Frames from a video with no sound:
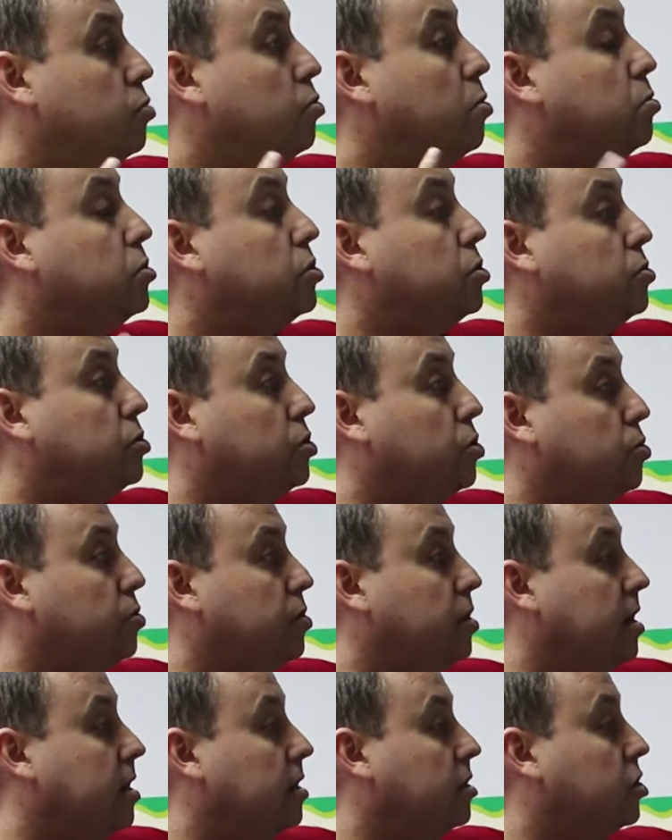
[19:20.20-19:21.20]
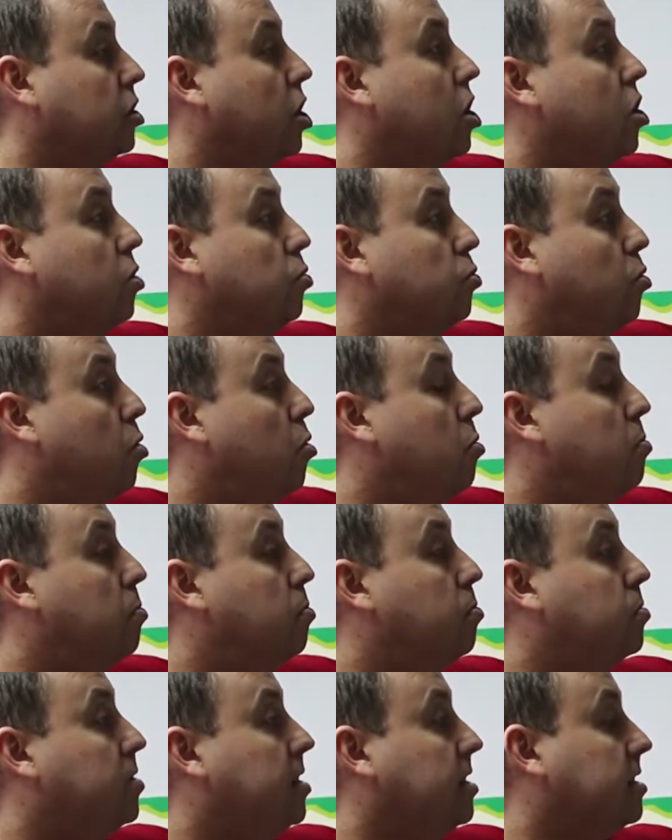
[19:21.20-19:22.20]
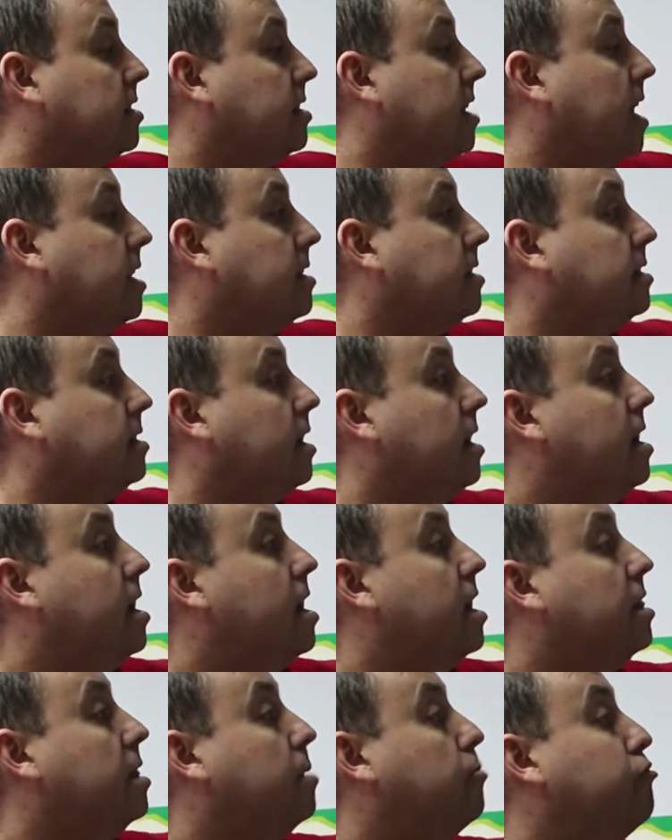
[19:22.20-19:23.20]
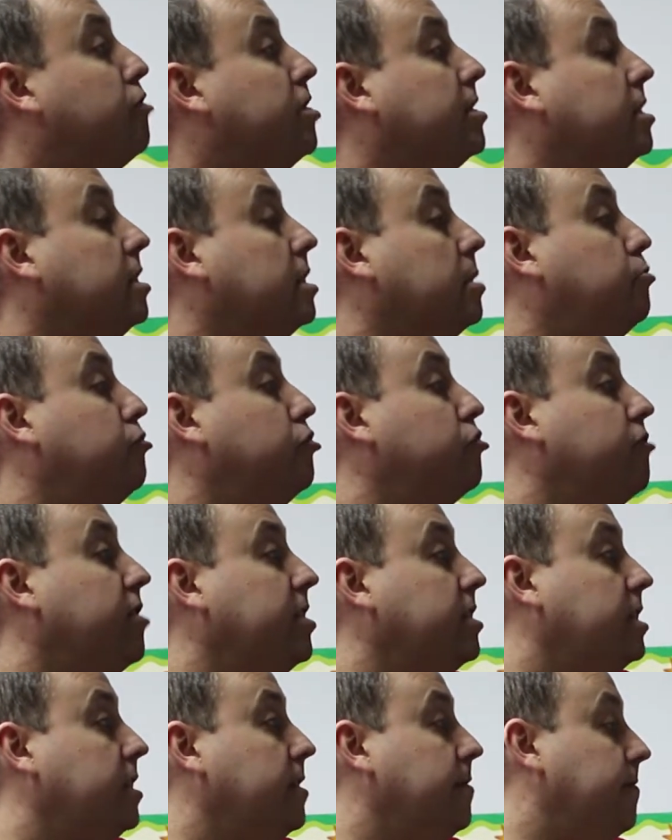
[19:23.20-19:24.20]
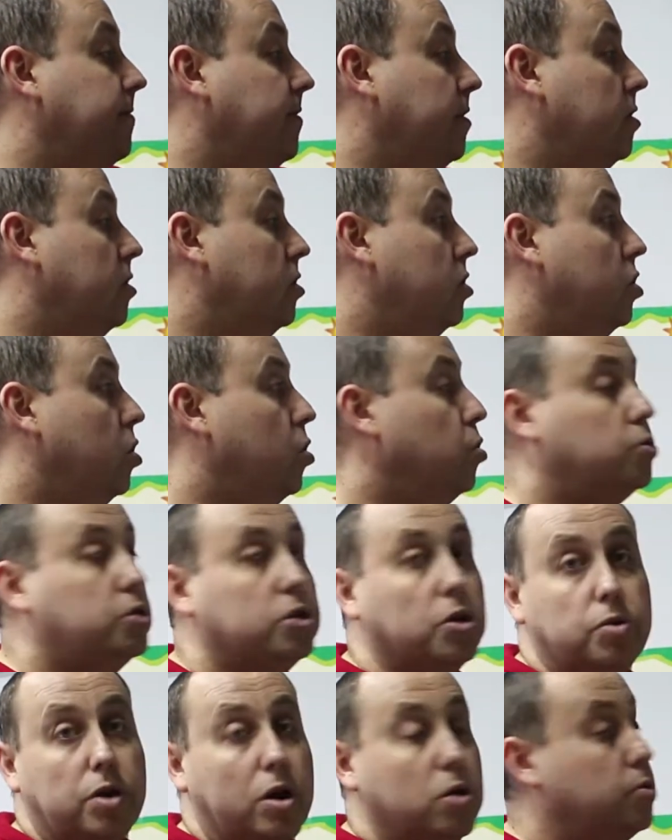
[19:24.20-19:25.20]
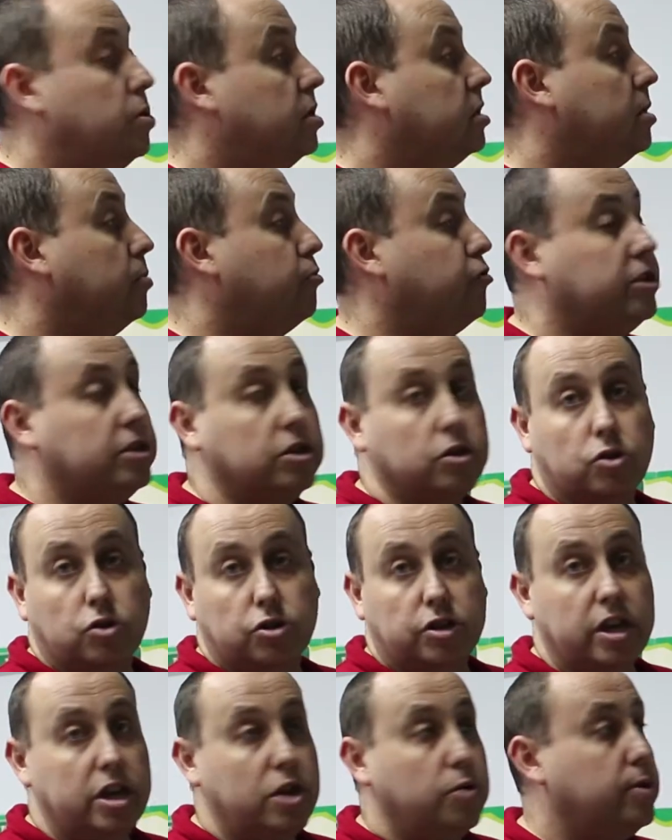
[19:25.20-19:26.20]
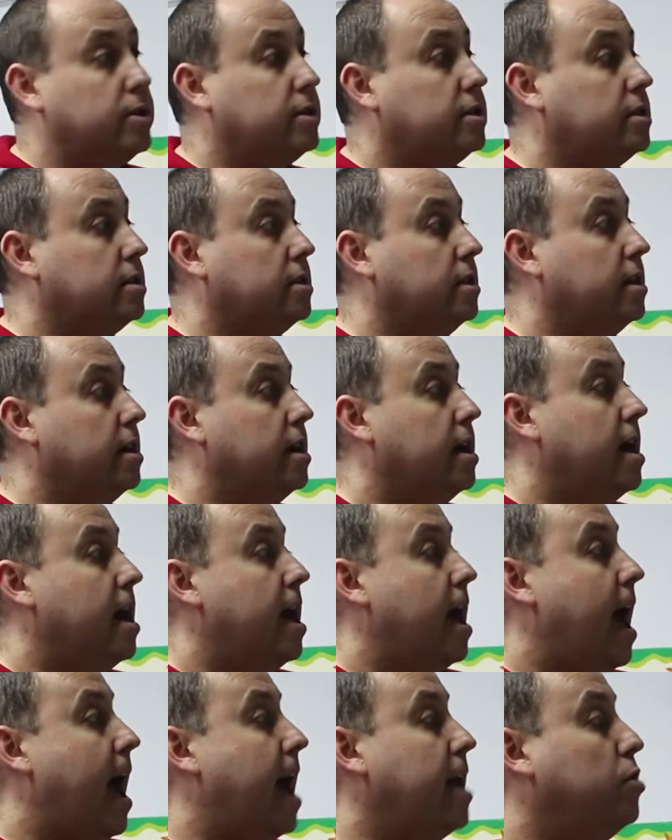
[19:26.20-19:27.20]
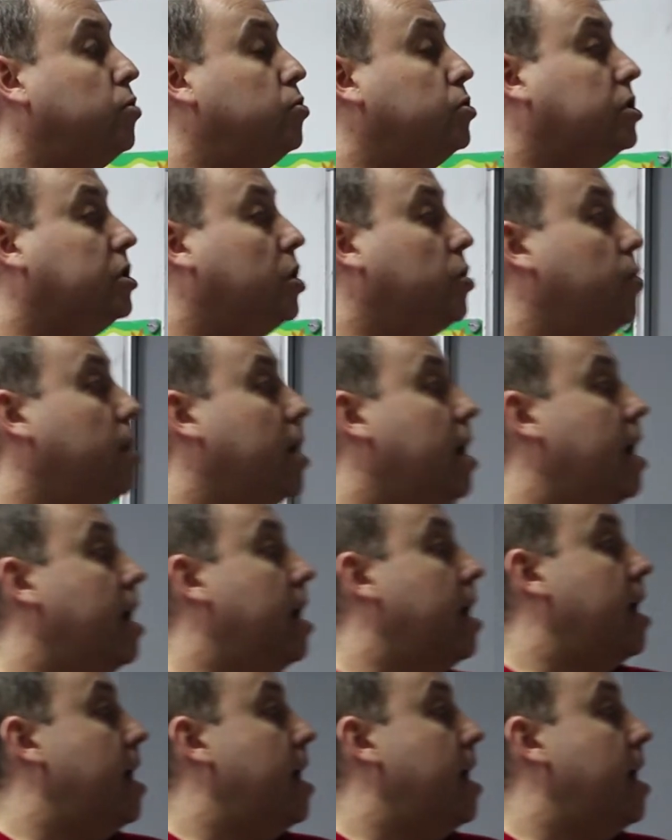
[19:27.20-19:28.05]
we will do two things. We will discuss the present progressive, also known as the present continuous, and also